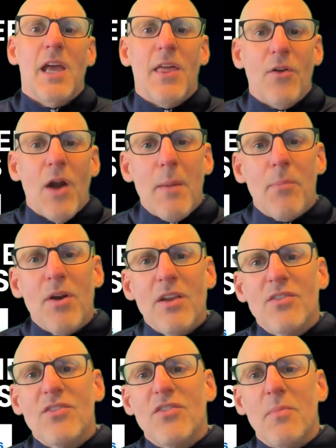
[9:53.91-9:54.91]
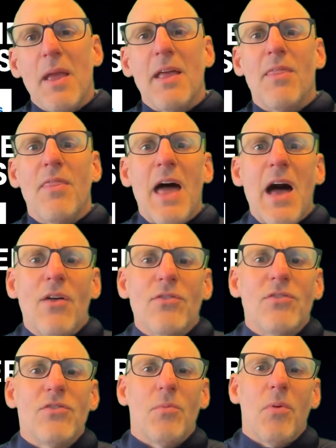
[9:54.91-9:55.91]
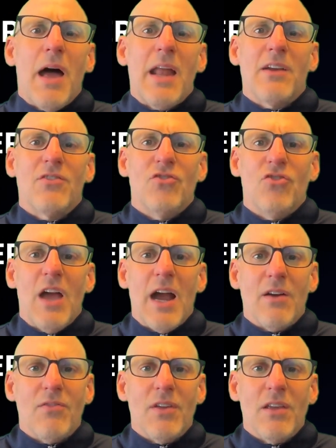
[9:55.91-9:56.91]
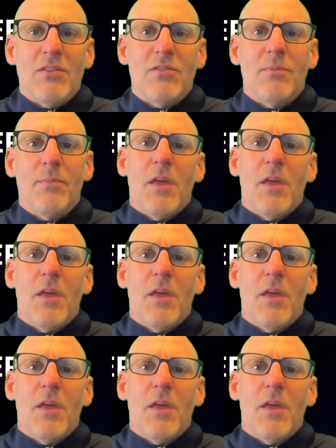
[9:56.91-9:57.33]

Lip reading: and their operations span thousands of products and geographies.